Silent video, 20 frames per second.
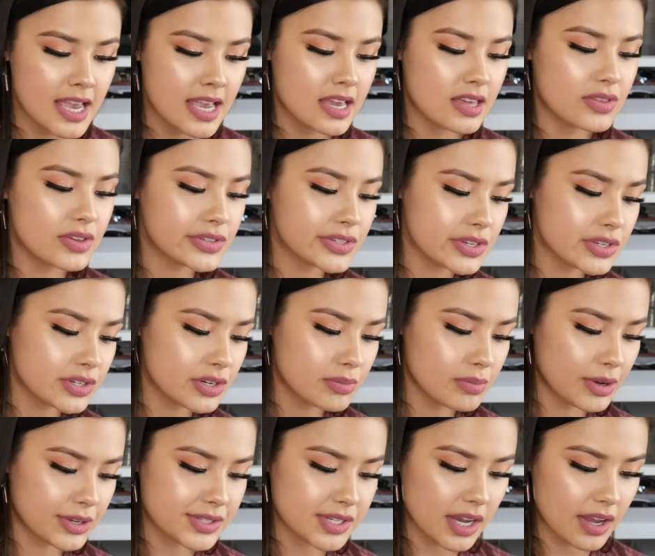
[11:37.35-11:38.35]
And this is their
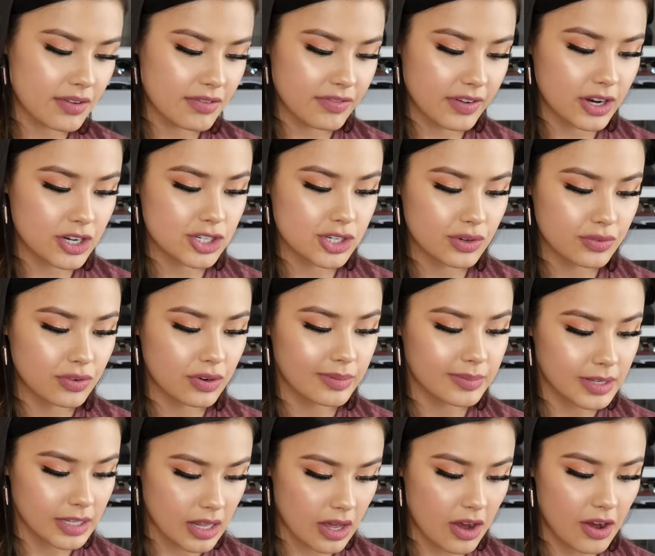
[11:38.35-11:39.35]
multi-function
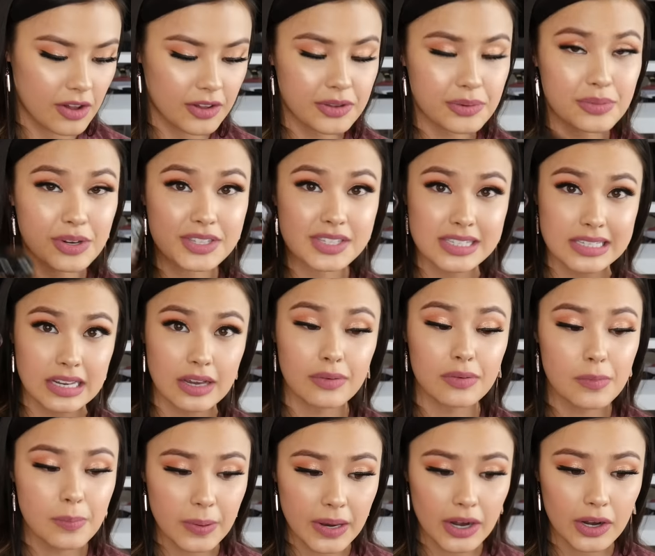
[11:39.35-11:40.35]
formula all-in-one snail
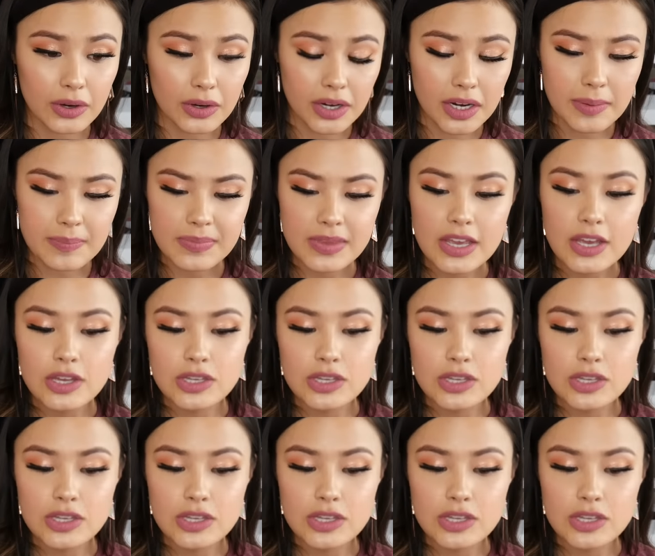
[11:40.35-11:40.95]
repair cream.